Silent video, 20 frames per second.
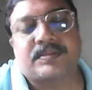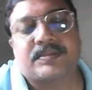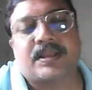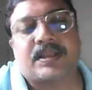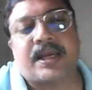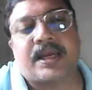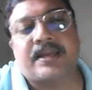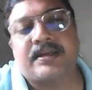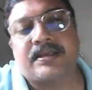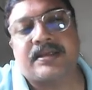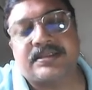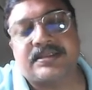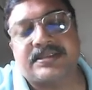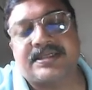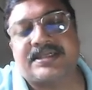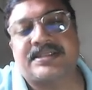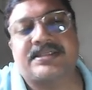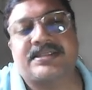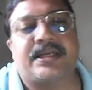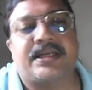An
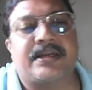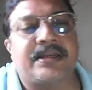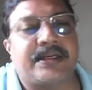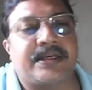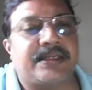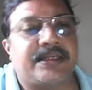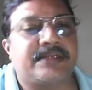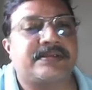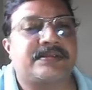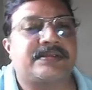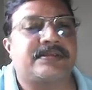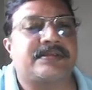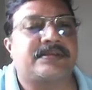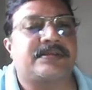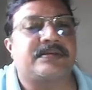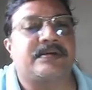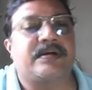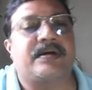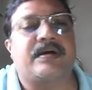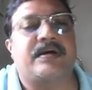injunction, it
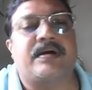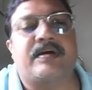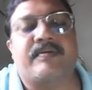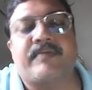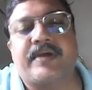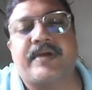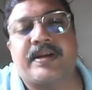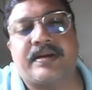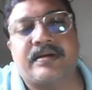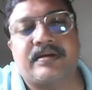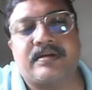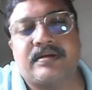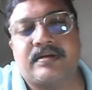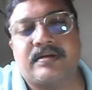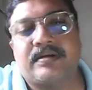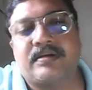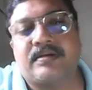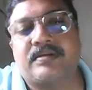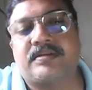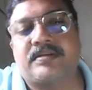is when
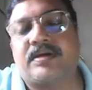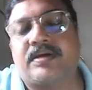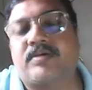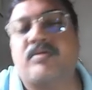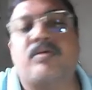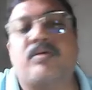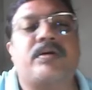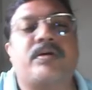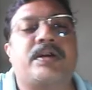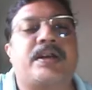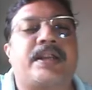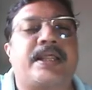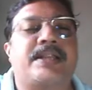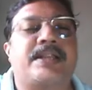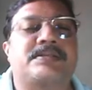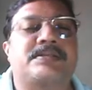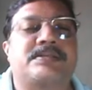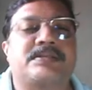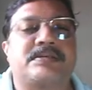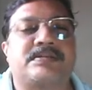the court
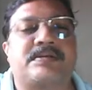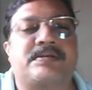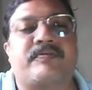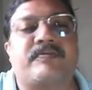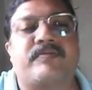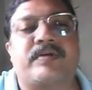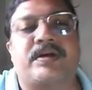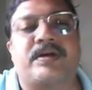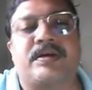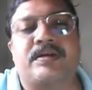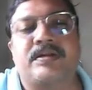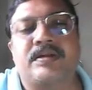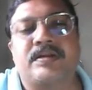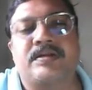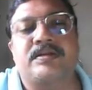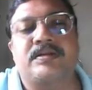tells someone